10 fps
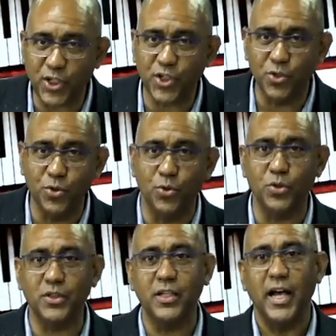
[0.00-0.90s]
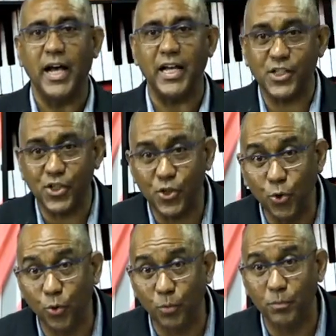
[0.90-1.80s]
note
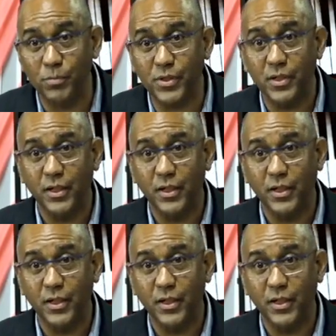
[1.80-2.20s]
assumes